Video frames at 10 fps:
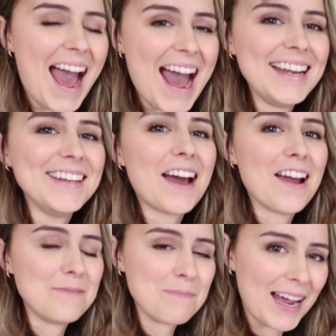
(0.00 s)
And
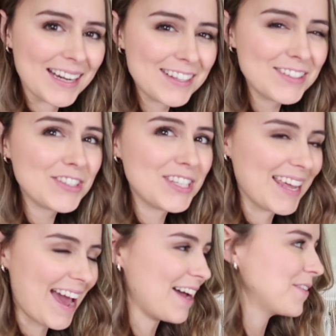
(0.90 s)
I managed to
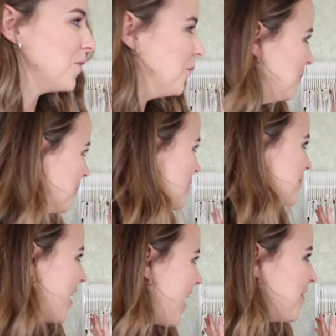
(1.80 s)
get all
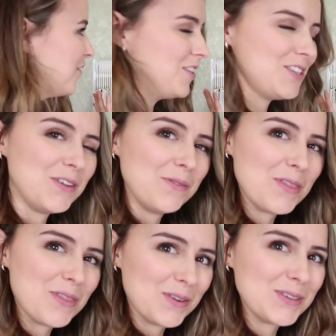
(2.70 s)
of that
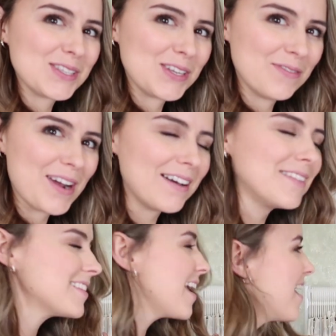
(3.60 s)
onto those two
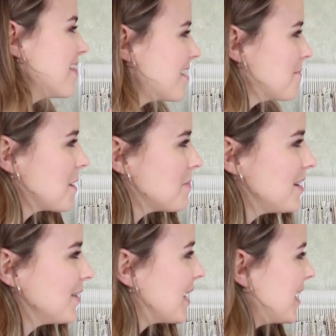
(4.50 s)
rails. They may be
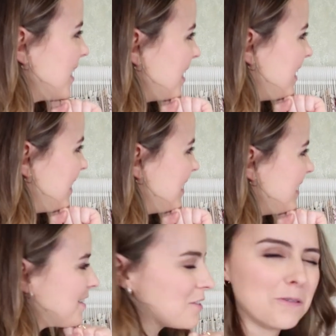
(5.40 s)
looking a
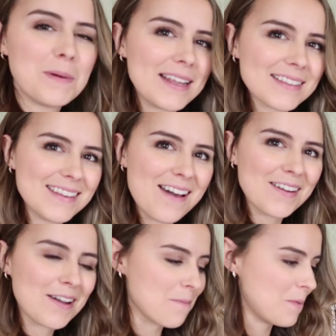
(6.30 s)
little bit
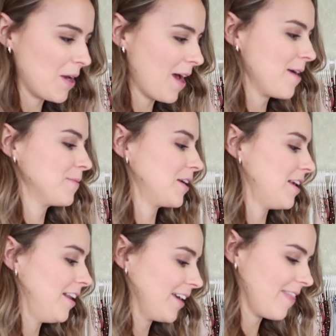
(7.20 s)
snug, but I'm
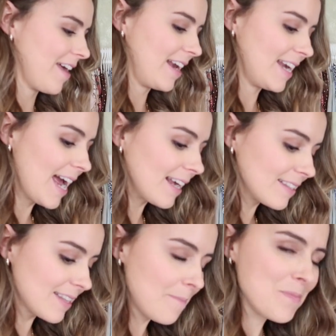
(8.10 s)
gonna look at that
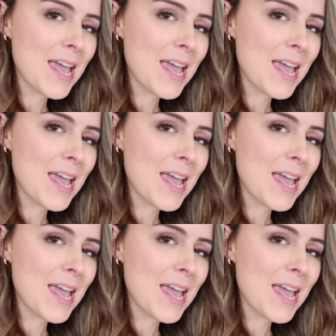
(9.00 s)
next.